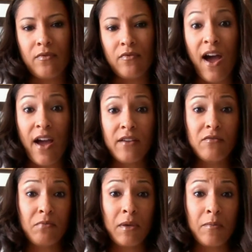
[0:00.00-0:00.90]

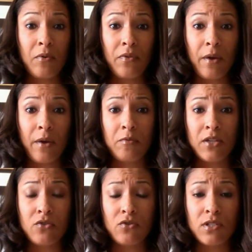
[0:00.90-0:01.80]
find people that would be
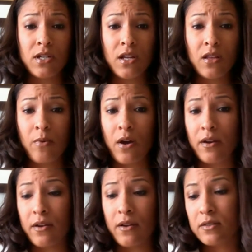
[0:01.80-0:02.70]
interested in the
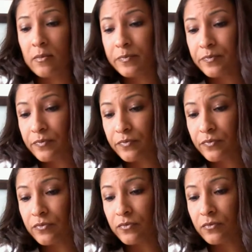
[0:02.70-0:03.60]
products.
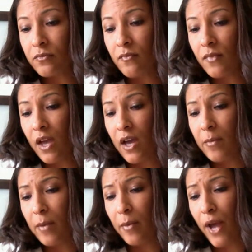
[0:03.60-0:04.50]

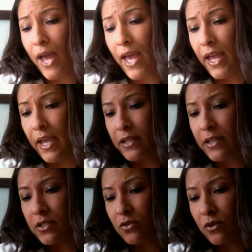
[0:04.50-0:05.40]
Number
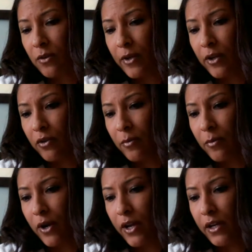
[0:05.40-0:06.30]
8, or am I on
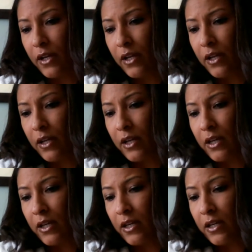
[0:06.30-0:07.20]
number 8?
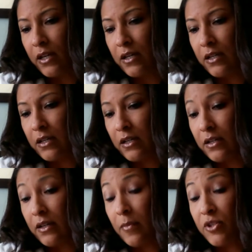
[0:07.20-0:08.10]

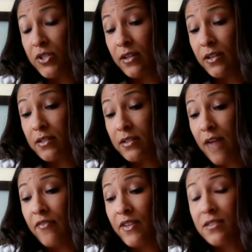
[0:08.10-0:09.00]
Number 6, I've
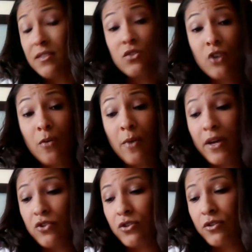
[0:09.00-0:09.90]
invested so
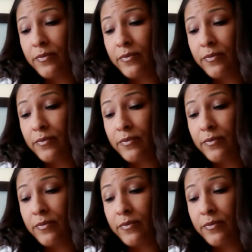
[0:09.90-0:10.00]
much.